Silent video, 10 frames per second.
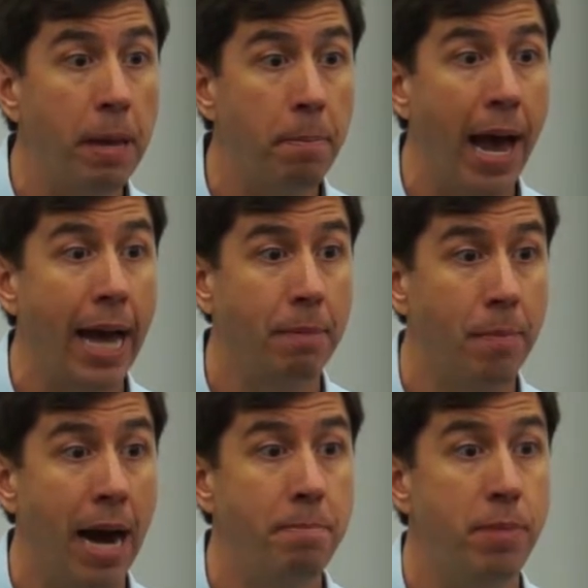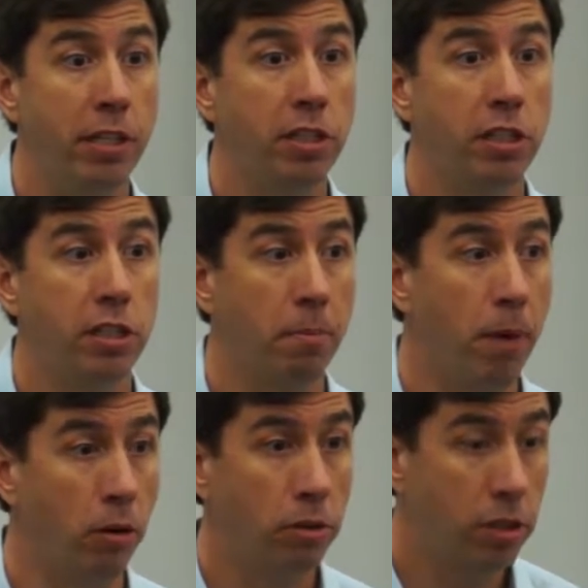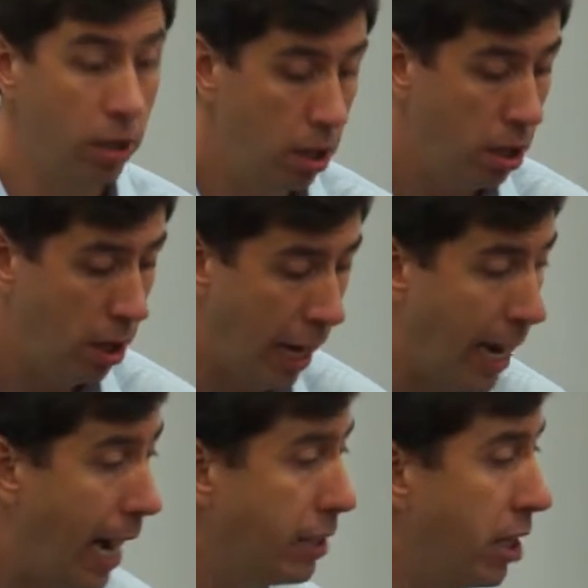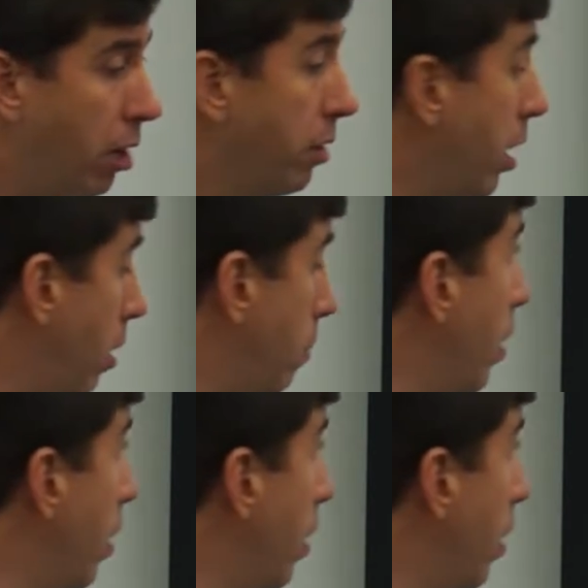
impact my business the most? And I tell them